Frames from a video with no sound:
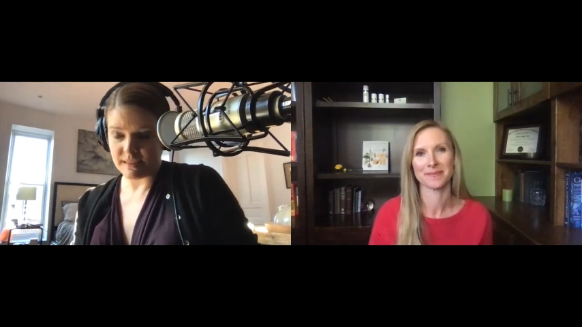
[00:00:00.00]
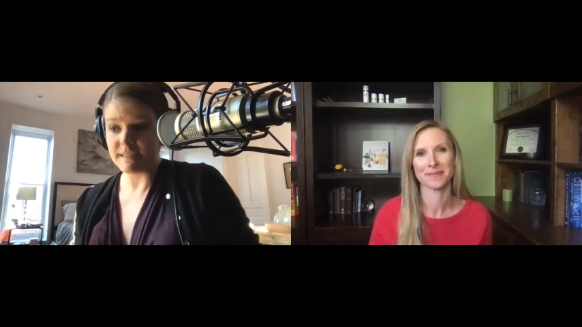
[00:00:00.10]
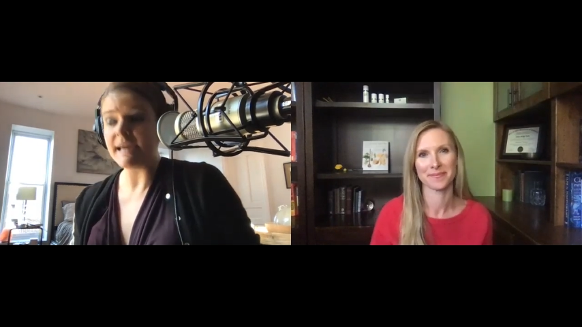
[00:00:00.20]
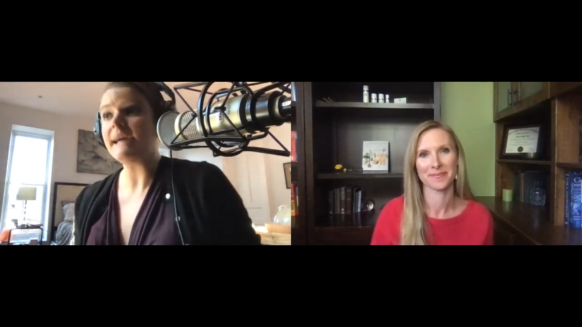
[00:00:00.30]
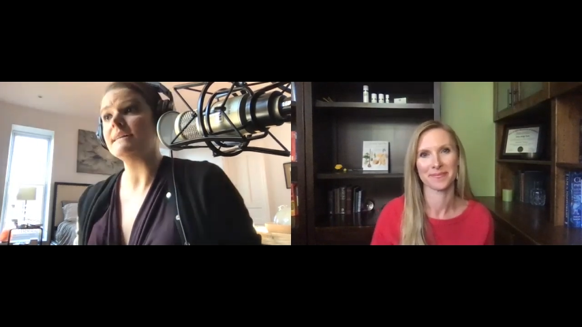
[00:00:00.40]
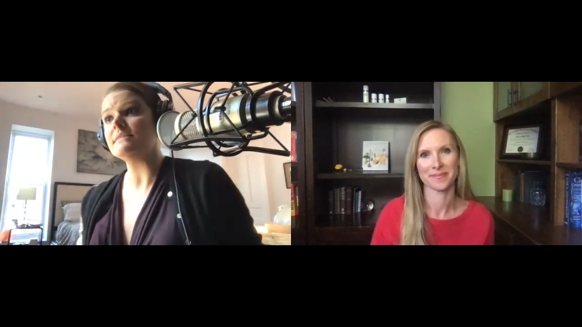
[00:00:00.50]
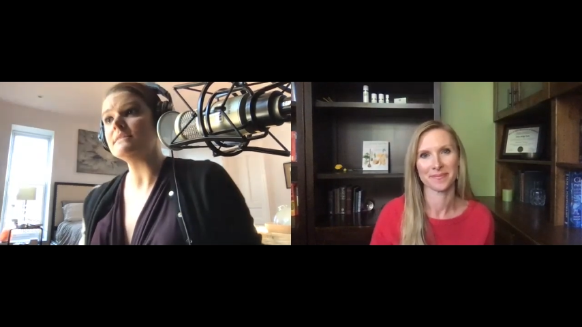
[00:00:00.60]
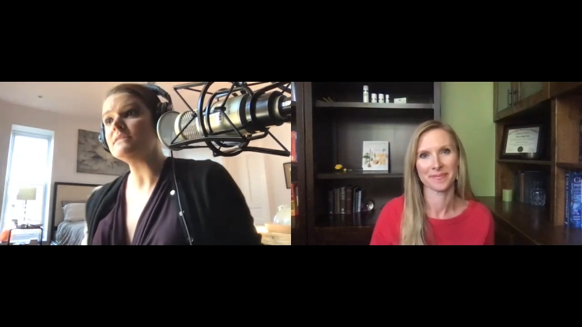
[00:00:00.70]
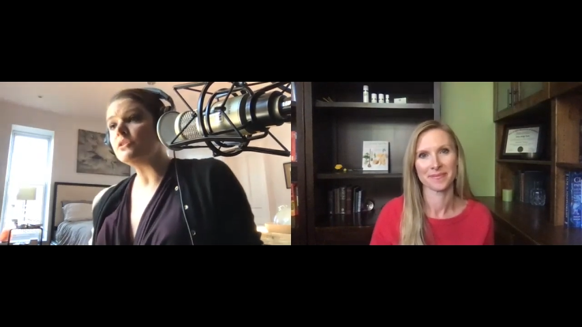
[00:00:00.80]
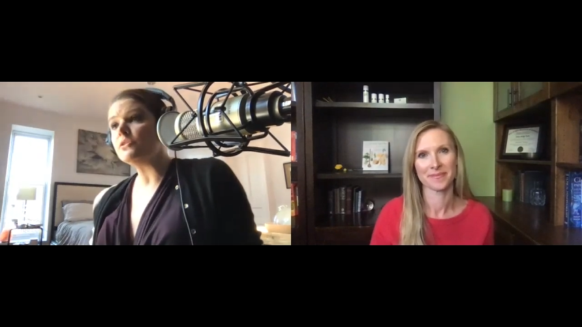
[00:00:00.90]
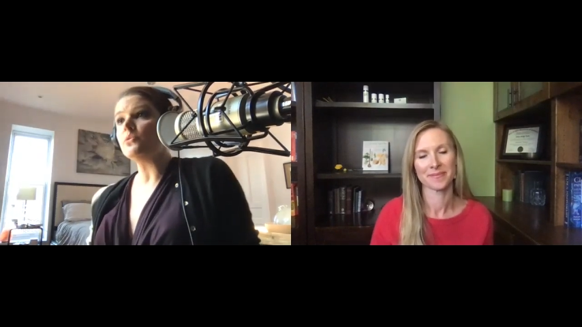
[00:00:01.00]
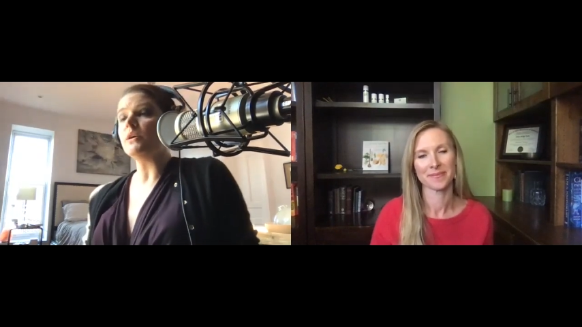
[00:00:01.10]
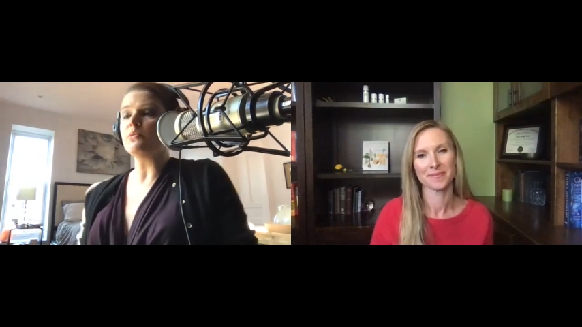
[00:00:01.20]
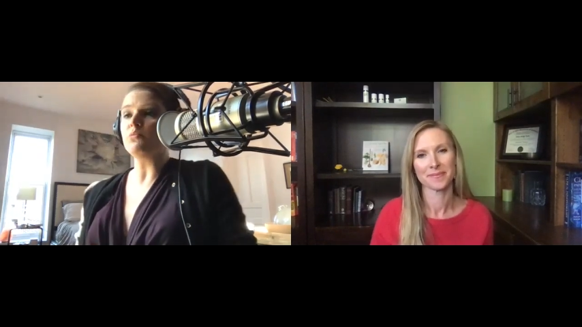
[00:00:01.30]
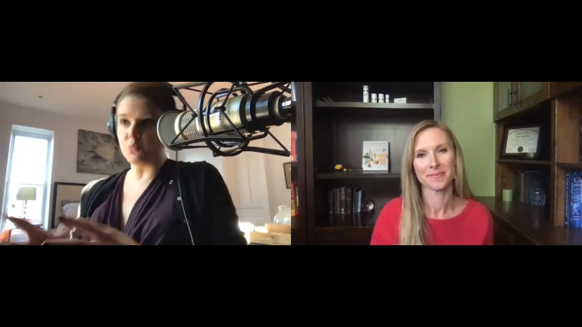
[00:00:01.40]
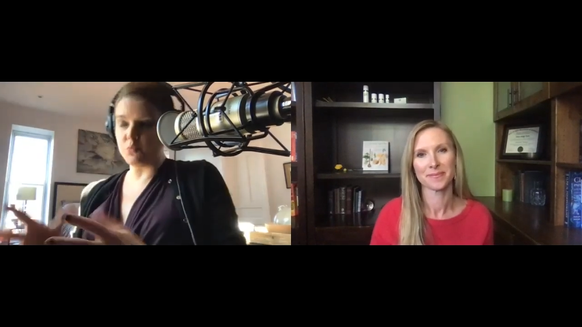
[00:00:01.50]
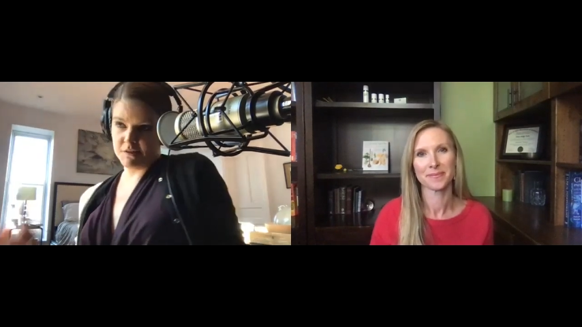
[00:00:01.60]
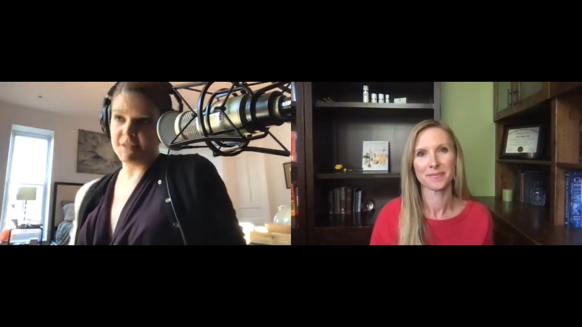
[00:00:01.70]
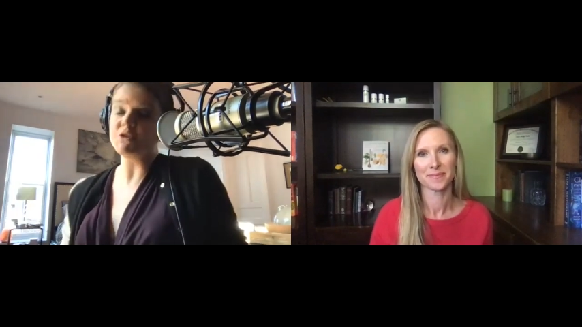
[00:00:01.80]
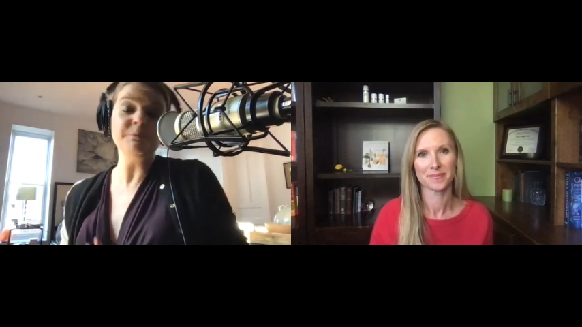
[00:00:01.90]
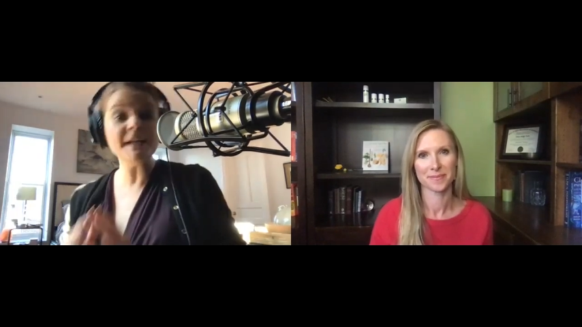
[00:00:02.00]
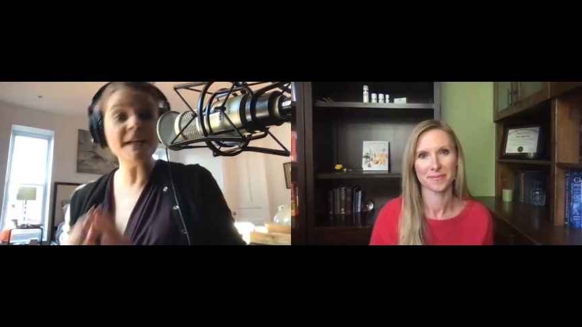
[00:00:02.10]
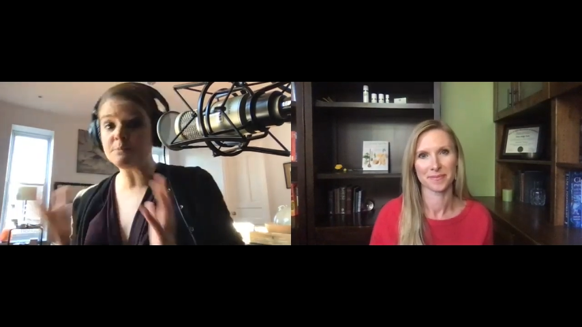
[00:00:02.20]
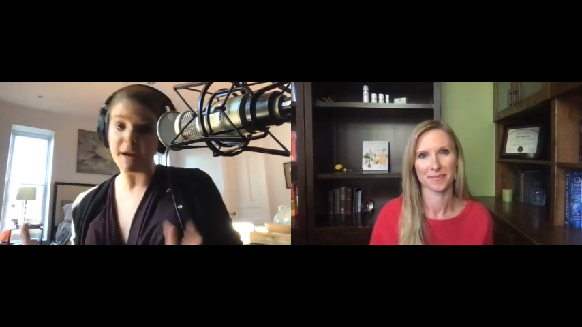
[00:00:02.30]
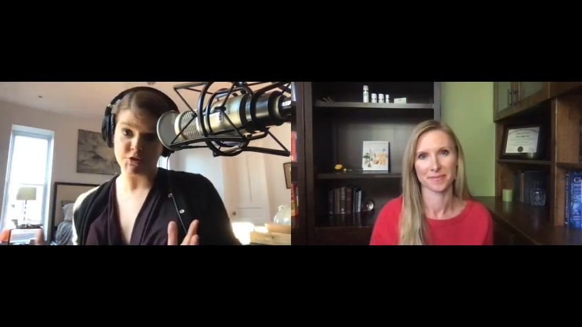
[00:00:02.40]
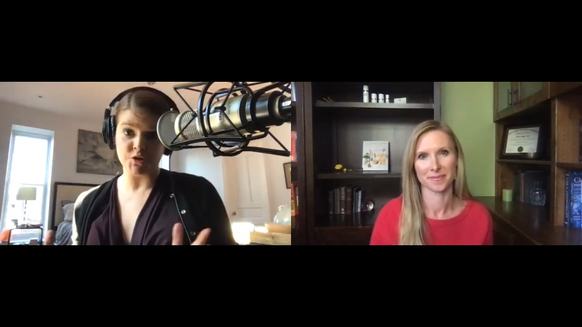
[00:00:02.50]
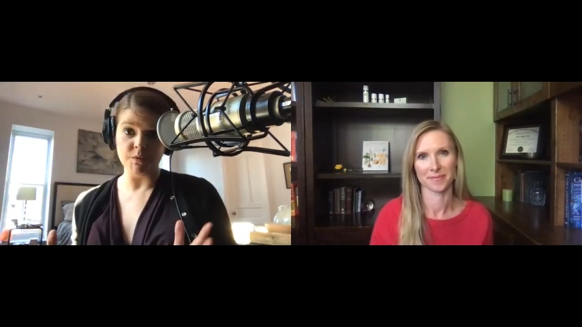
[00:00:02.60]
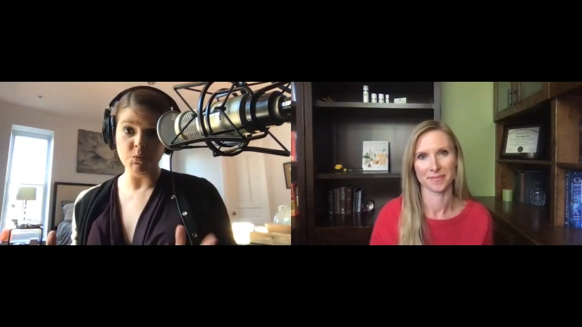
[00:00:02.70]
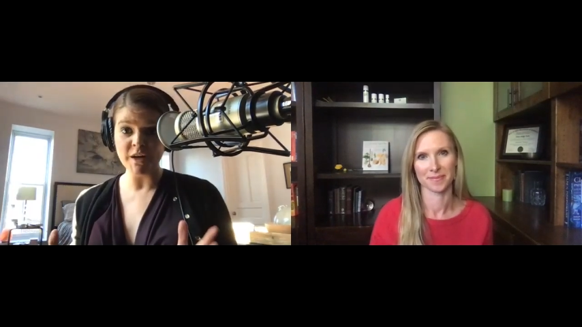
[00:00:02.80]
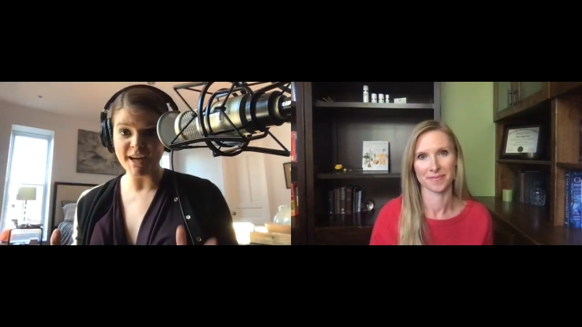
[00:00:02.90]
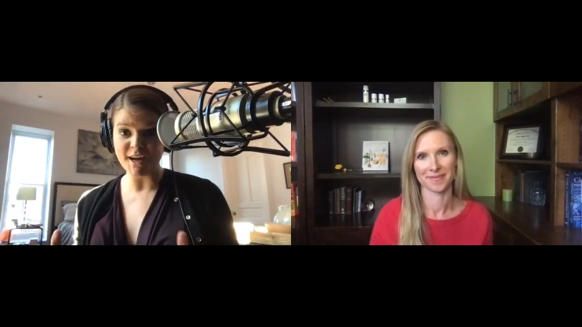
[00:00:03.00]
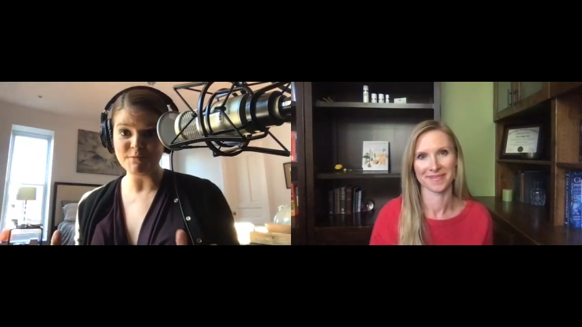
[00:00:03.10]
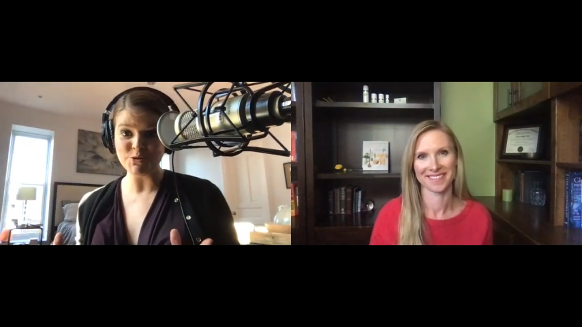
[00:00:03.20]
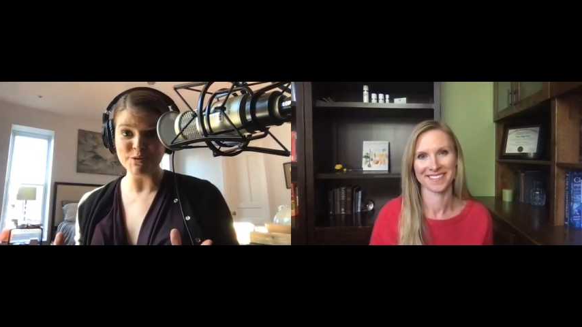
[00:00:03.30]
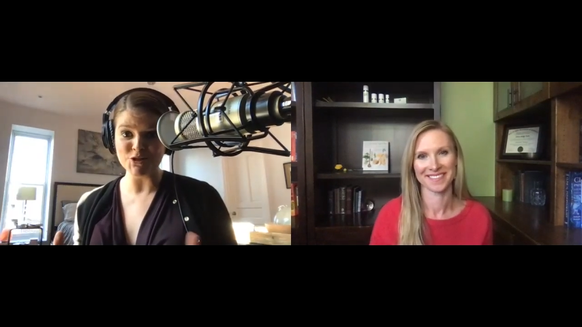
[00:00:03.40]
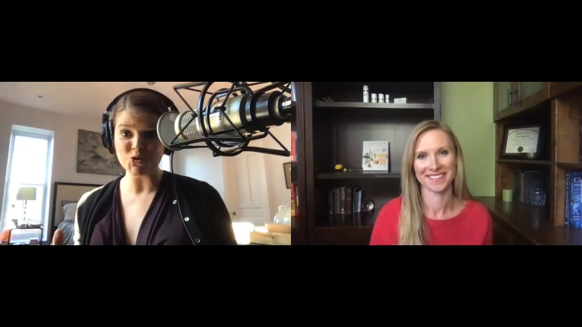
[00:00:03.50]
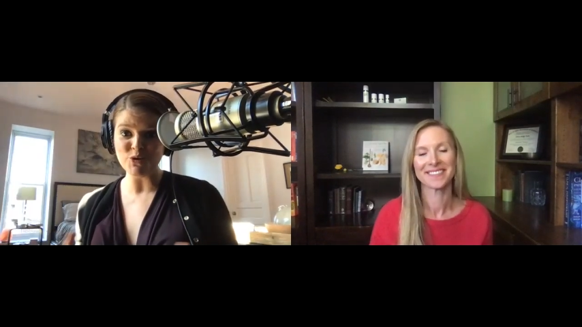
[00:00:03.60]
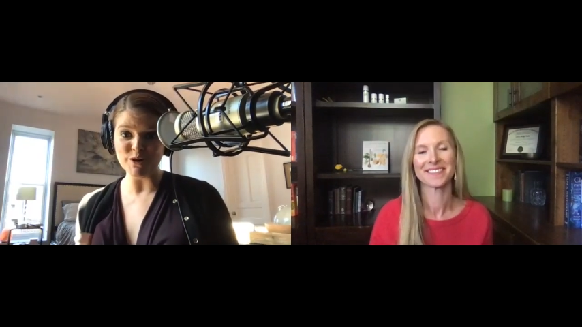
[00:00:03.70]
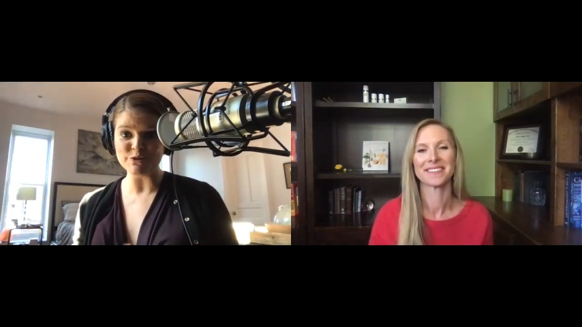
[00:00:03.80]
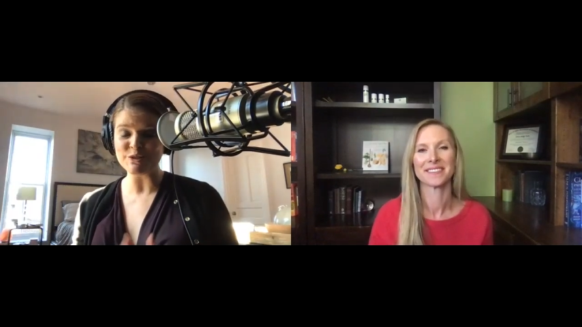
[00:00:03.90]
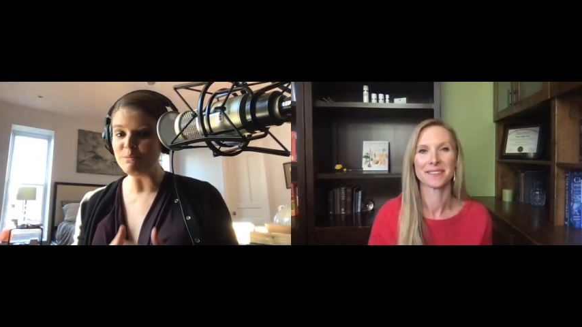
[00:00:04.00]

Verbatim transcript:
Speaker 1: Yeah, so there's a big spectrum when it comes to essential oils.